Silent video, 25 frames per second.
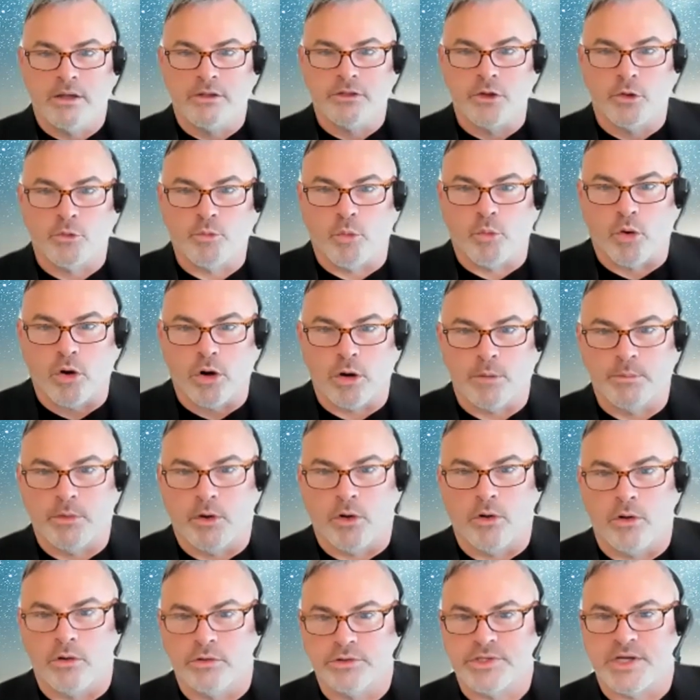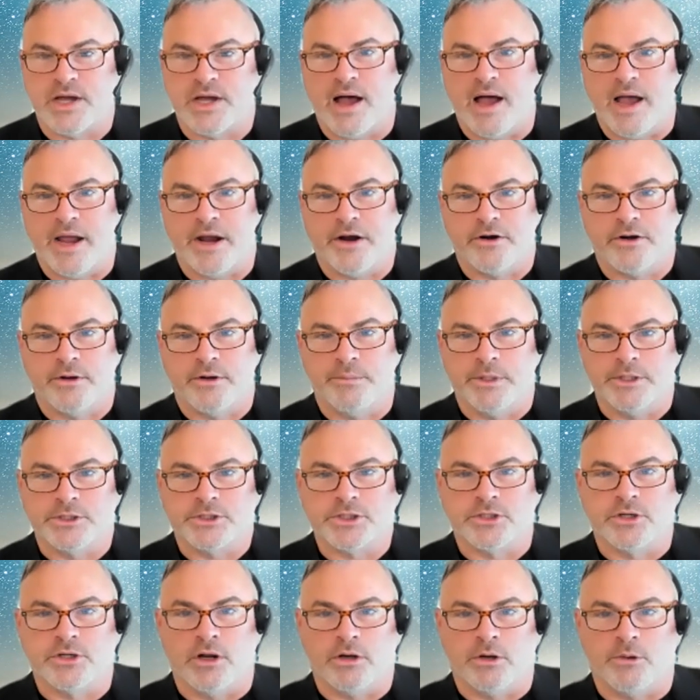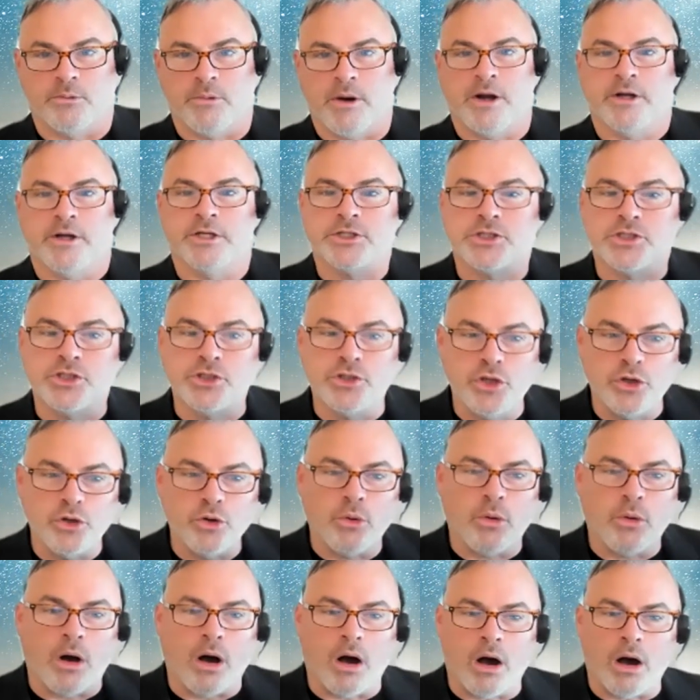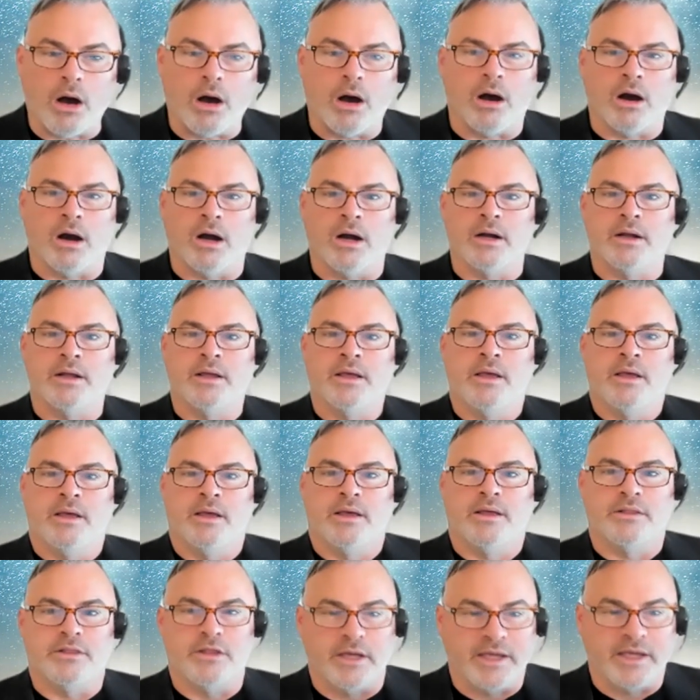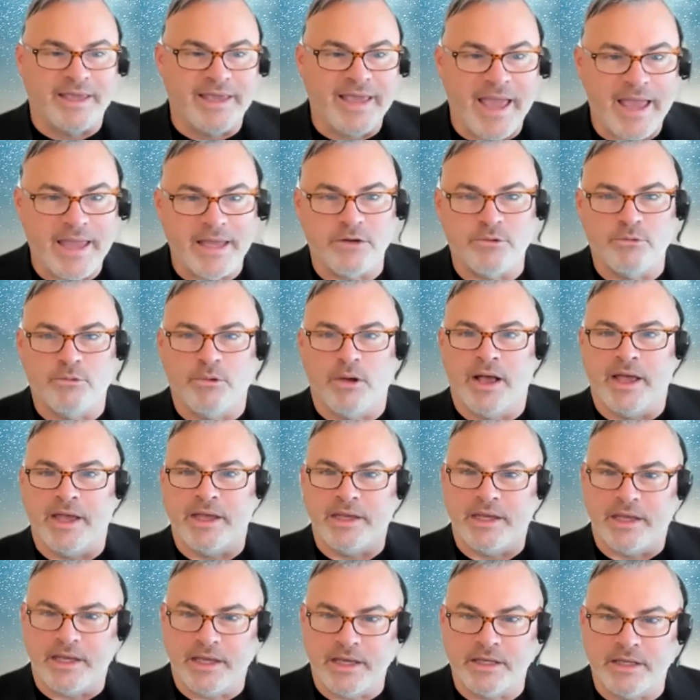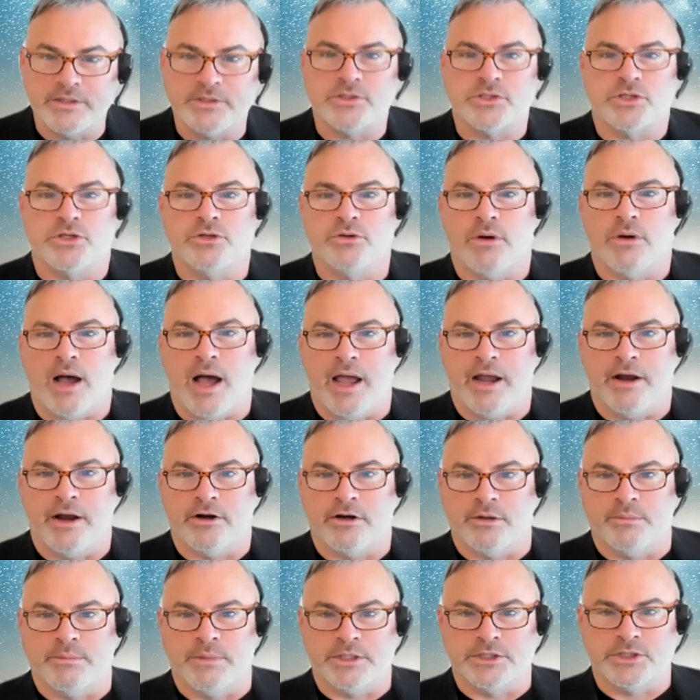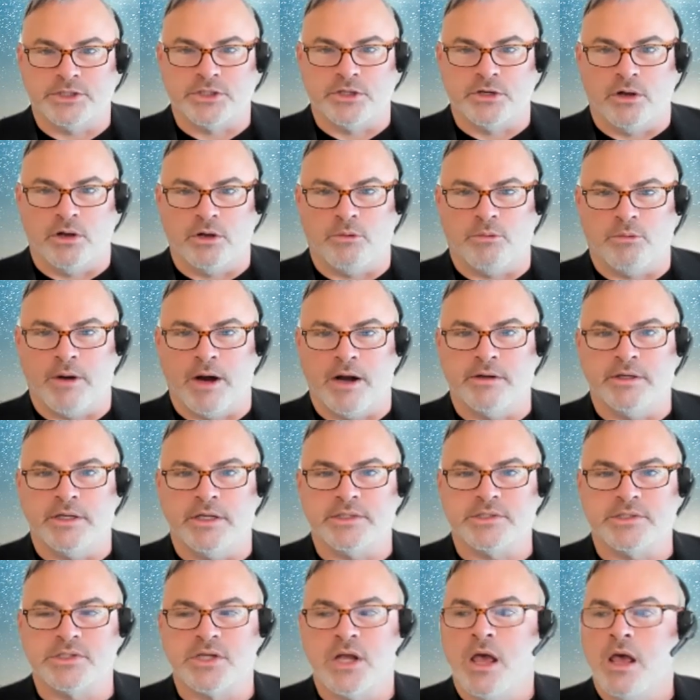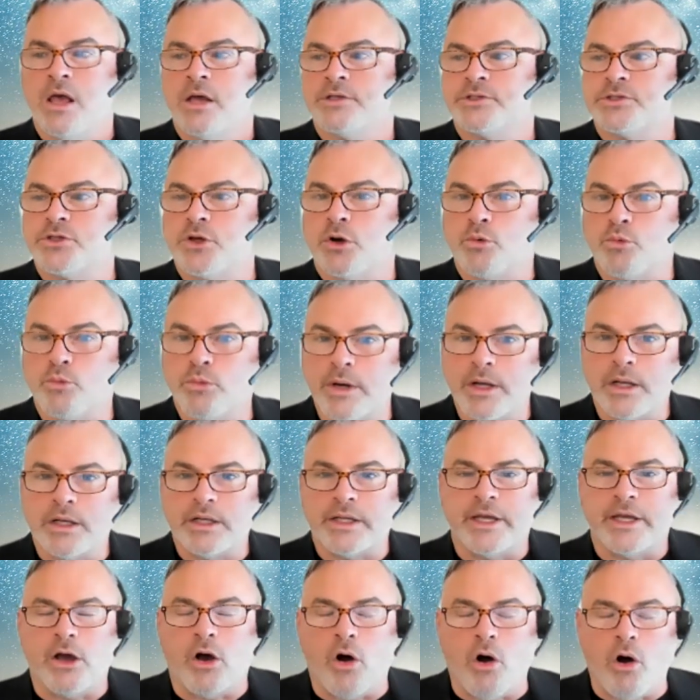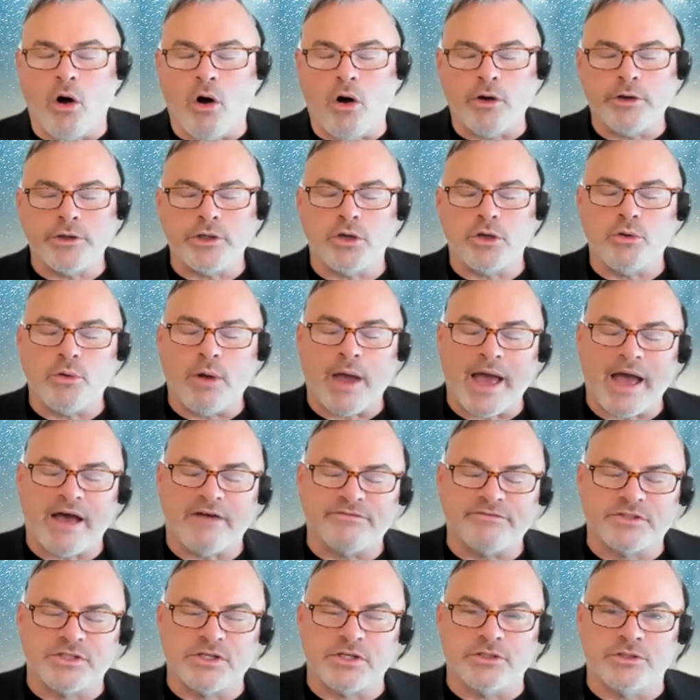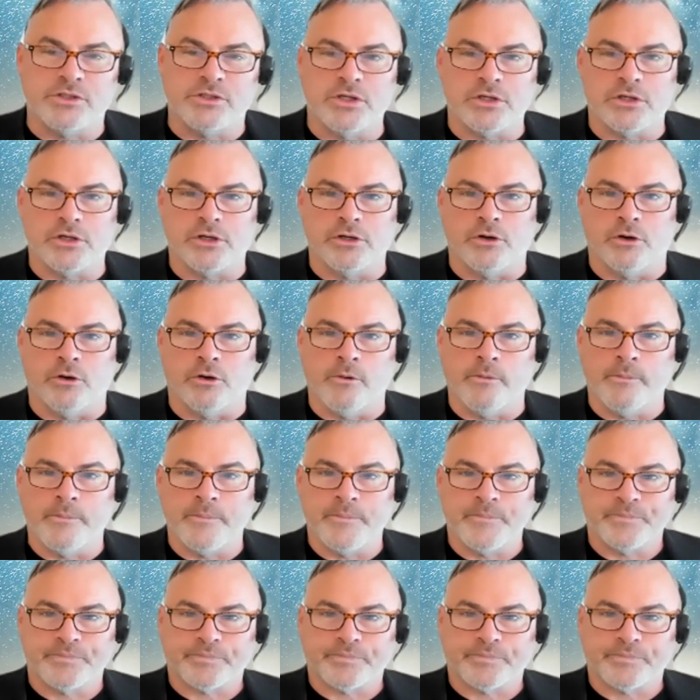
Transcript: the wormhole to higher dimensional awareness. You are the gateway into higher dimensional awareness. So really all you have to do